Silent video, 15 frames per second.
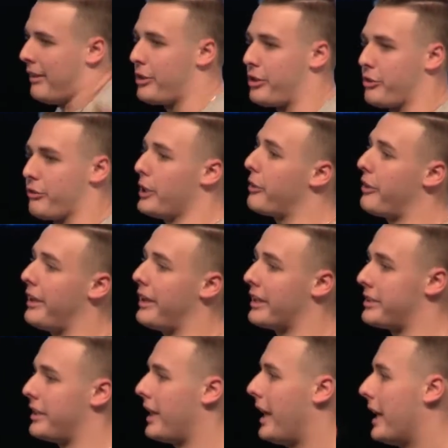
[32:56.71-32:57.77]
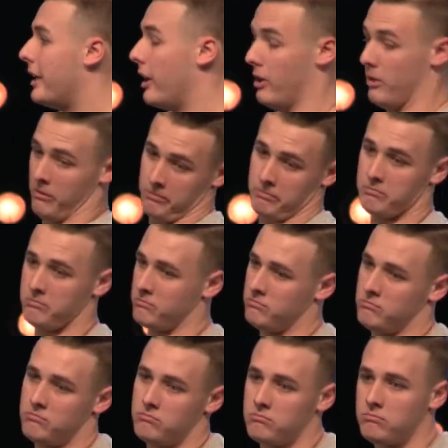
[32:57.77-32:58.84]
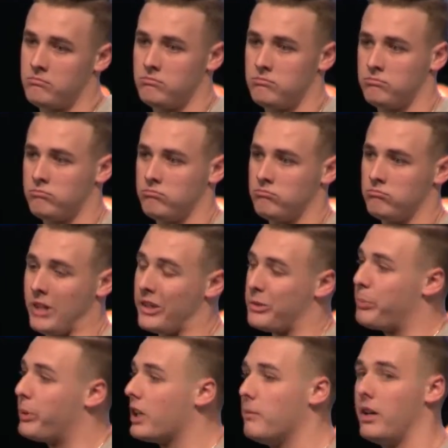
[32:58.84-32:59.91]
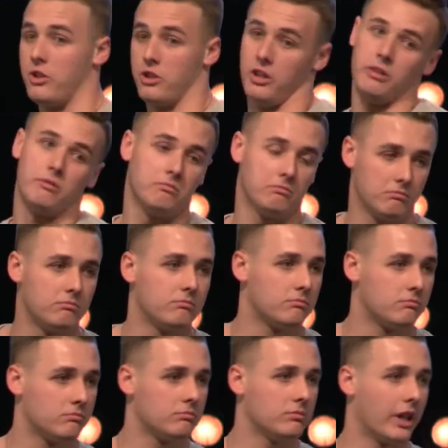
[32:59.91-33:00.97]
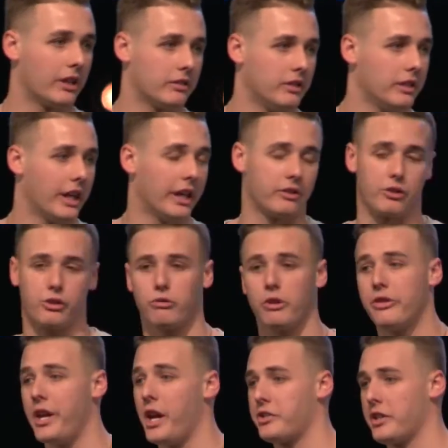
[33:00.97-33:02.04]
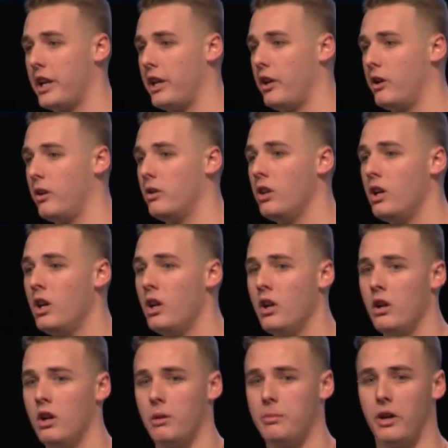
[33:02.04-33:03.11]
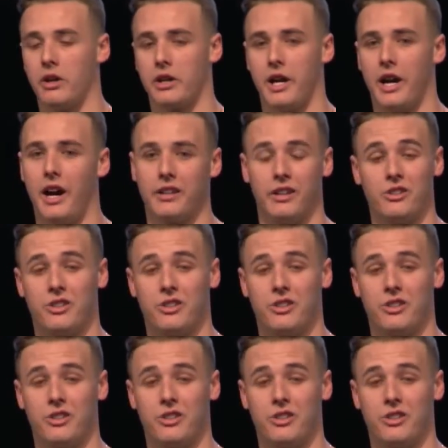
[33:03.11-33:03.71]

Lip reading: three things that I know. And that's pretty much it. There's three things that I know about God and